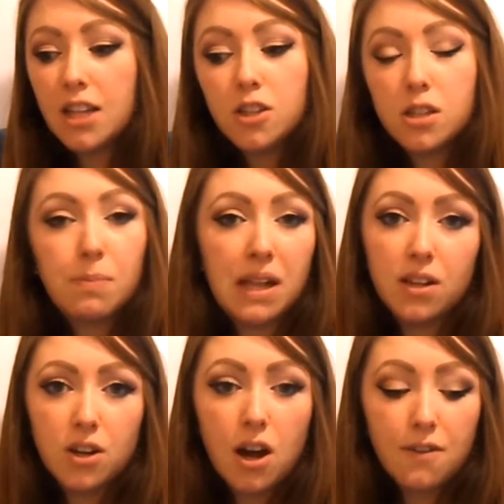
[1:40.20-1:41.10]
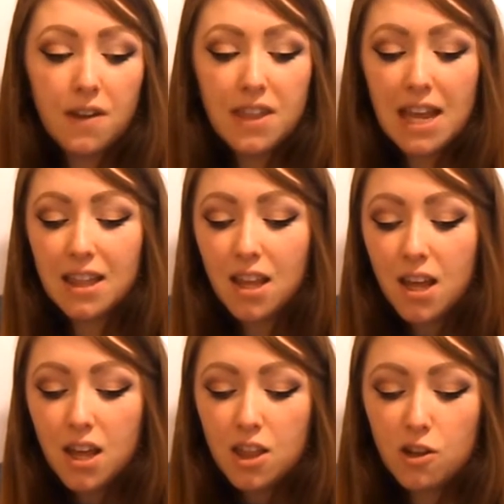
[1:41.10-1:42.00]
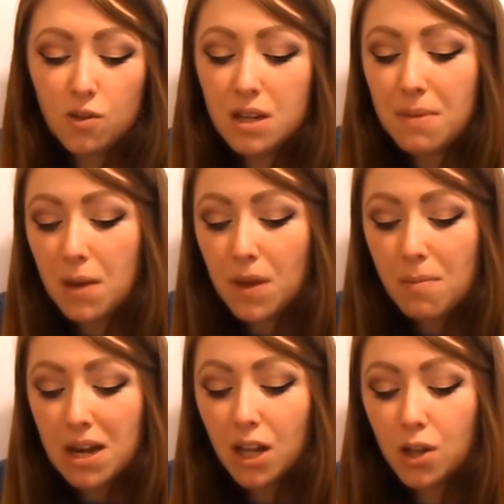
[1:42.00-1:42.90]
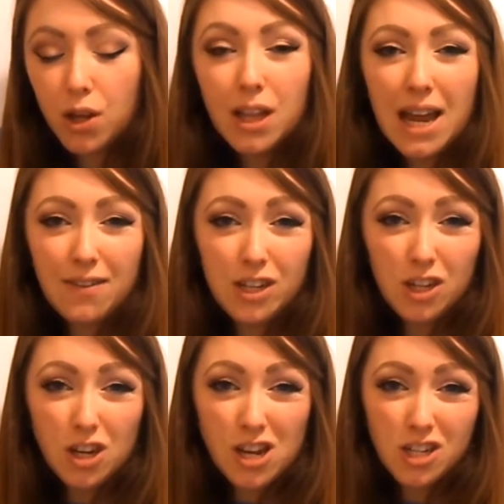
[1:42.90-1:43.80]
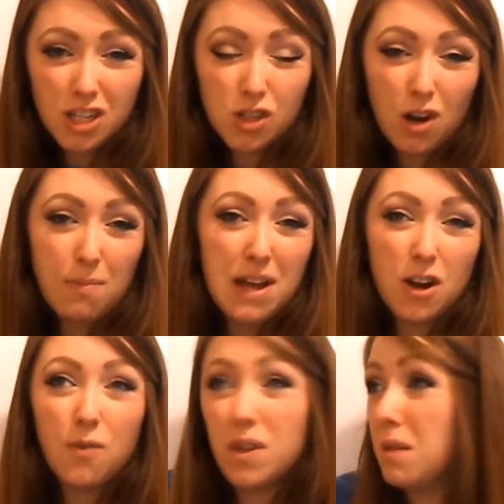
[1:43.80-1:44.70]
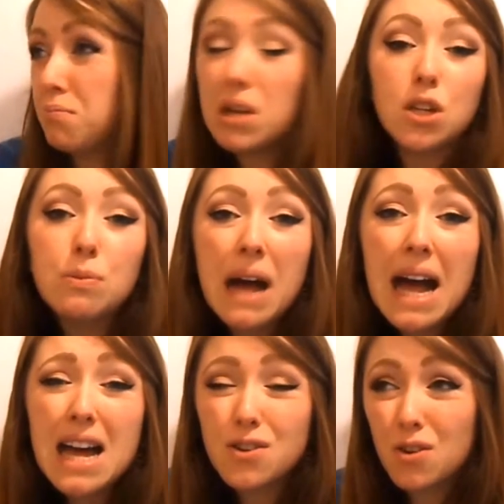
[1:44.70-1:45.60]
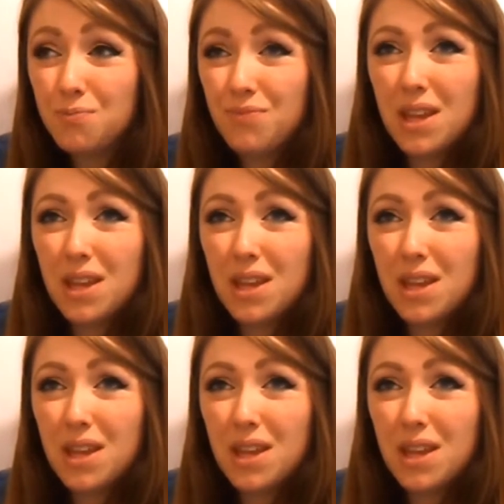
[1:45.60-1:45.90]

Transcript: and you just peel it off, and then there'll only be a wee bit of glue left, and you can just scrub that off with a Brillo pad or